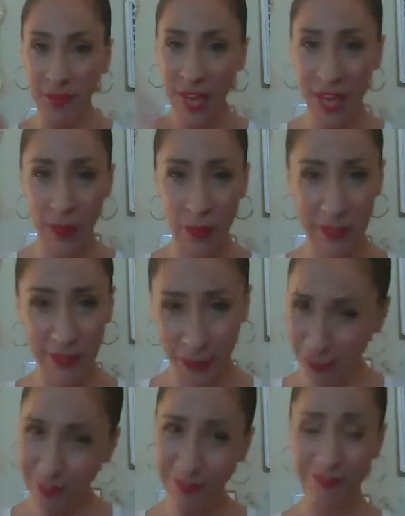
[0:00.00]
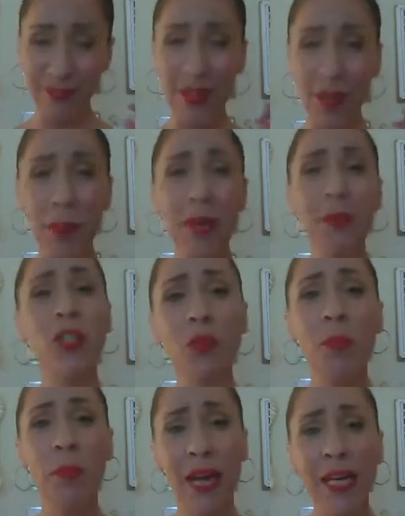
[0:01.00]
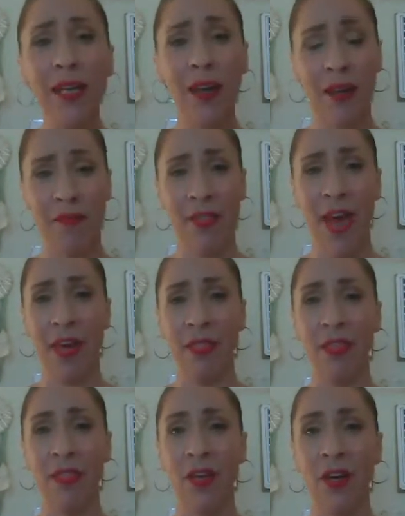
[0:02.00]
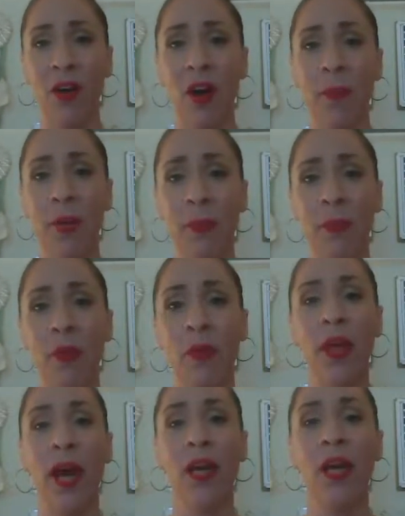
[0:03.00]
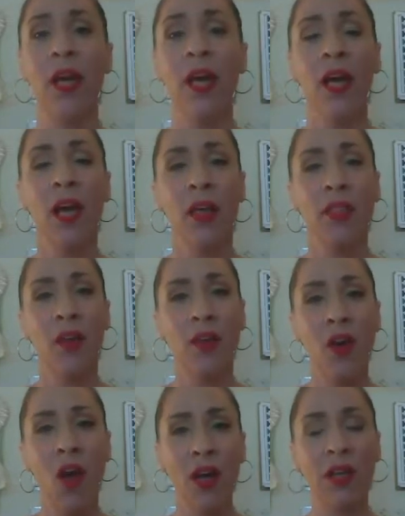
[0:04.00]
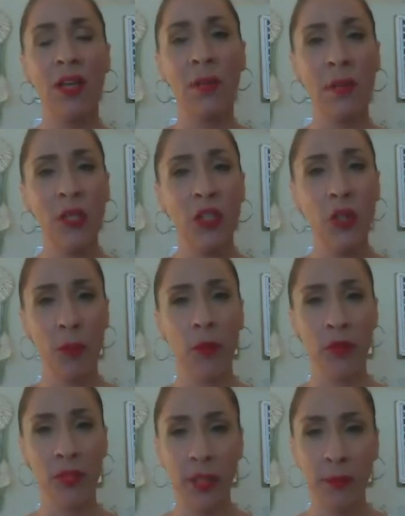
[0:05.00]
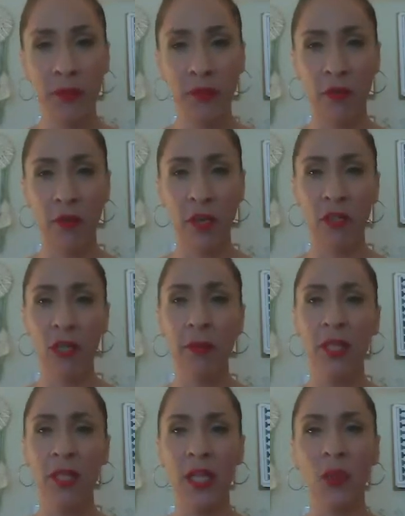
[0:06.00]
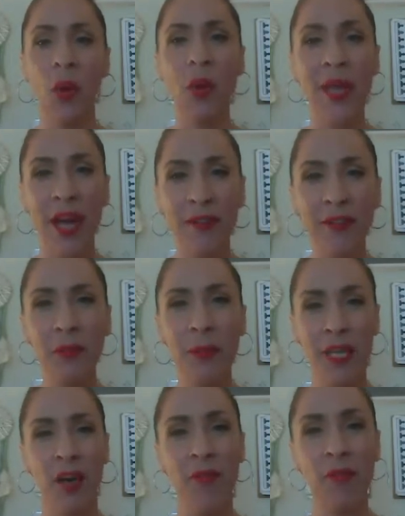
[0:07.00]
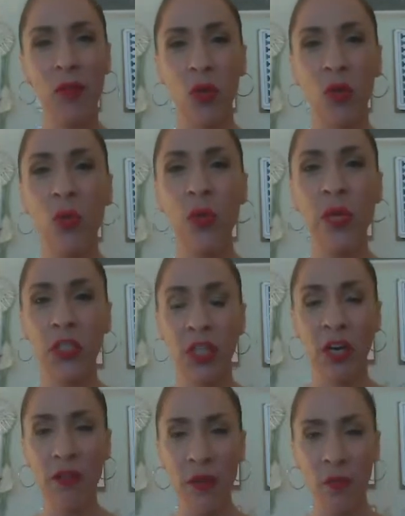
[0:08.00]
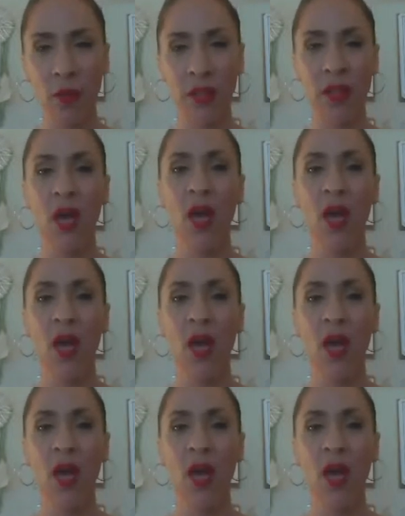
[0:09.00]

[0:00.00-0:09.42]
Anyways, but I'm just reminded of that there are people that they're not going to be super receptive of our dreams. And that's why we have to be careful who we share them with.